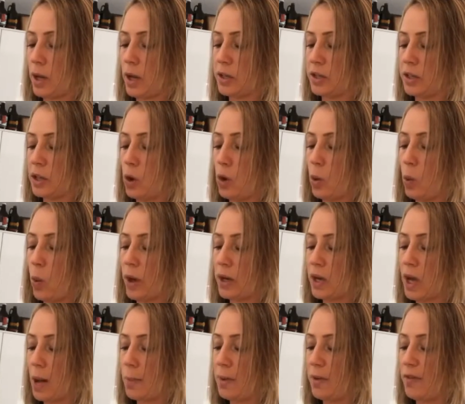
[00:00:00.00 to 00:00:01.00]
soak 1
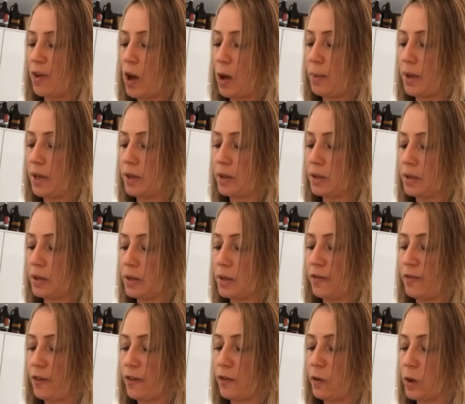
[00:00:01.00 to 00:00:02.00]
cup of almonds
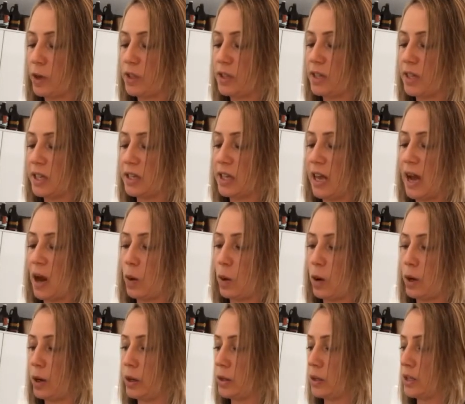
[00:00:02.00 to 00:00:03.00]
for 4 to 6
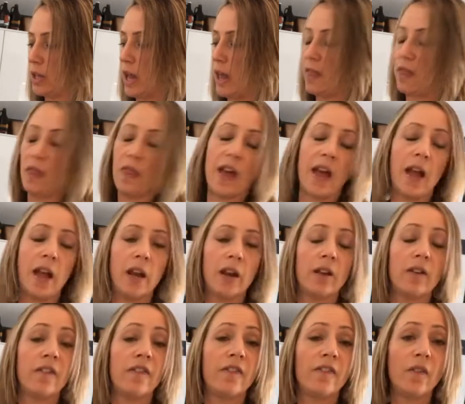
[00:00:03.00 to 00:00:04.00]
hours, and then
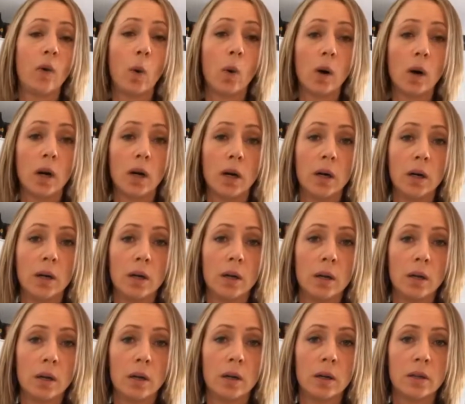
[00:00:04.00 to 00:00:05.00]

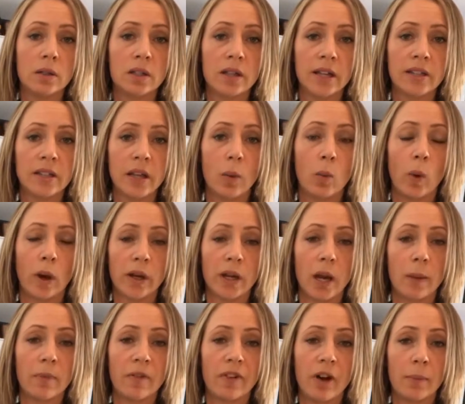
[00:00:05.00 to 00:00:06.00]
did I say 1
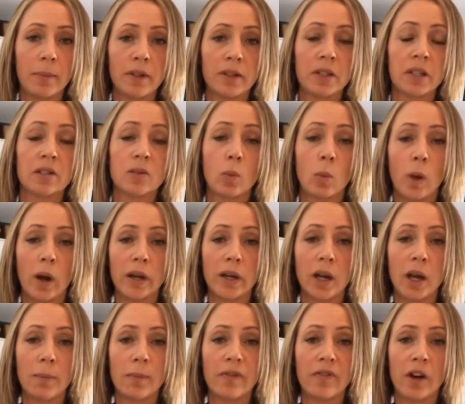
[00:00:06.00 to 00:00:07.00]
cup of almonds? It's 1
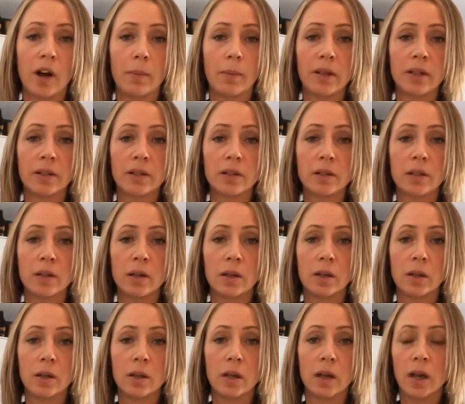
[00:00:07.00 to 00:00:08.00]
cup of almonds,
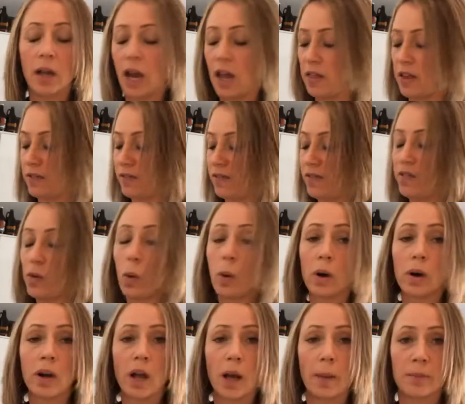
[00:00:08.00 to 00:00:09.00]
and then
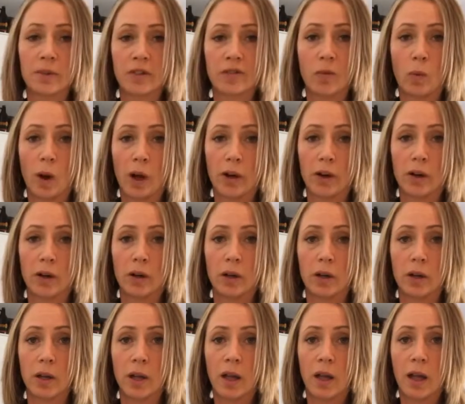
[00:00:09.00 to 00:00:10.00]
4 cups of water.
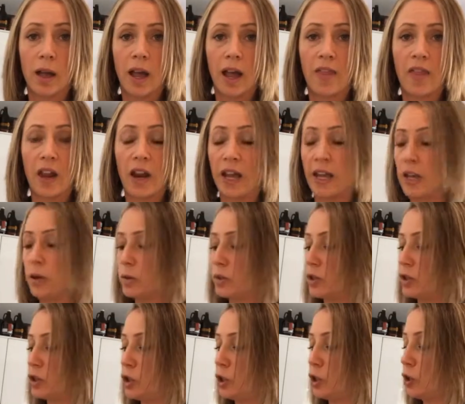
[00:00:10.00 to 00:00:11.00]
And then I use
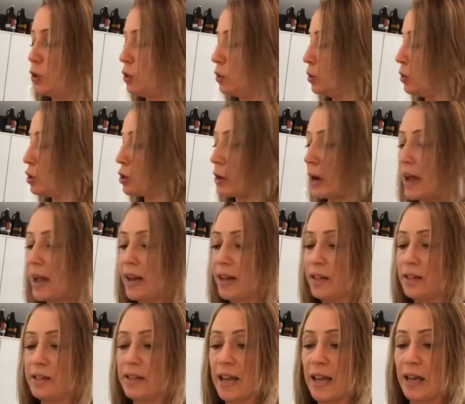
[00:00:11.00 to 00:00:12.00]
2
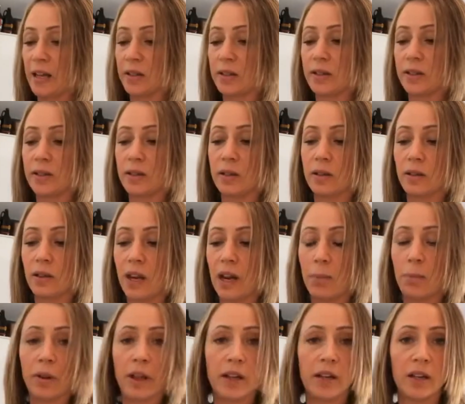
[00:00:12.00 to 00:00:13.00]
dried dates that I
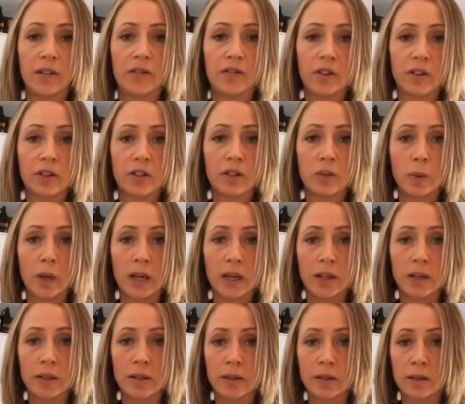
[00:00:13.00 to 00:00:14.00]
blend in for the
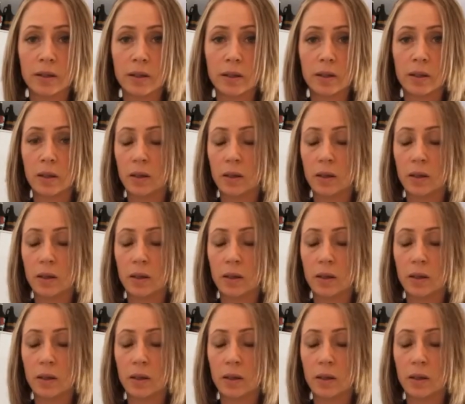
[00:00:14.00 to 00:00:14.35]
sweetness.